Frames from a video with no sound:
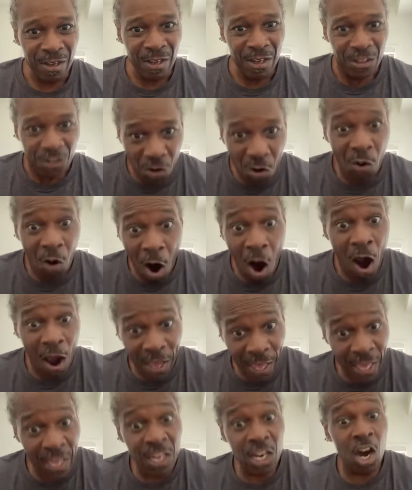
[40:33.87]
You are
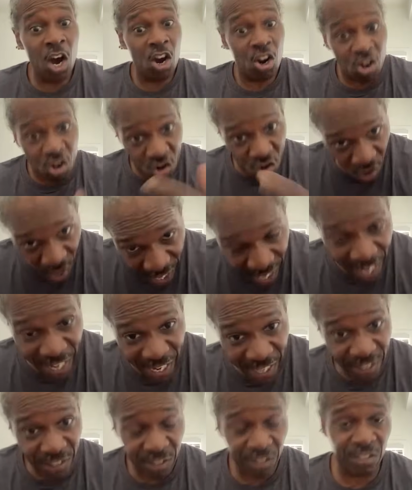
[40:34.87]
in
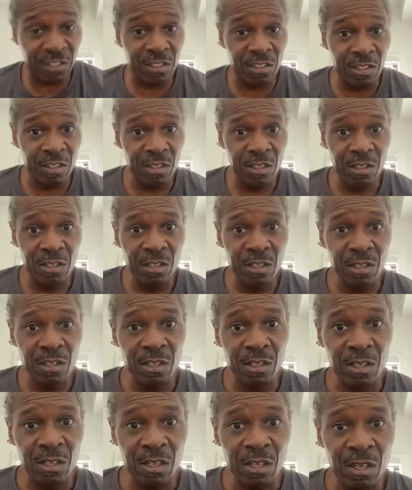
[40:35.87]
agreement
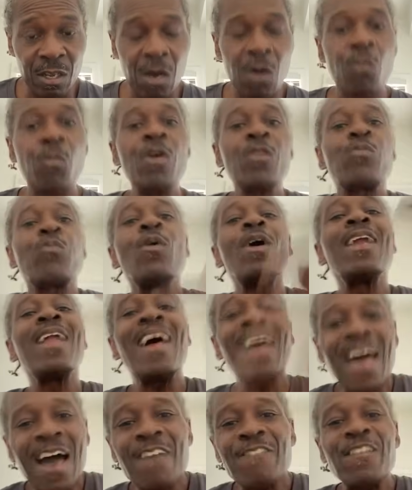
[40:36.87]
with
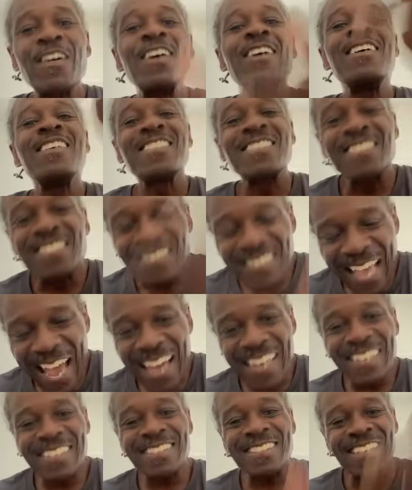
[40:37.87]
whatever
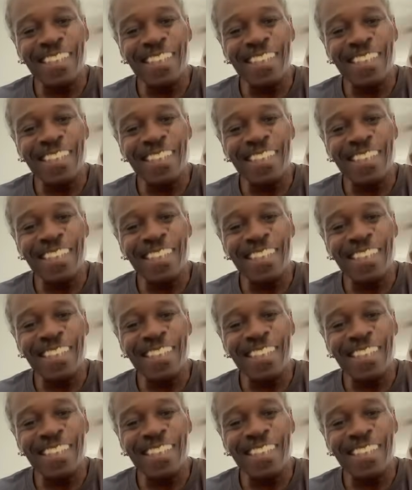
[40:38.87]
status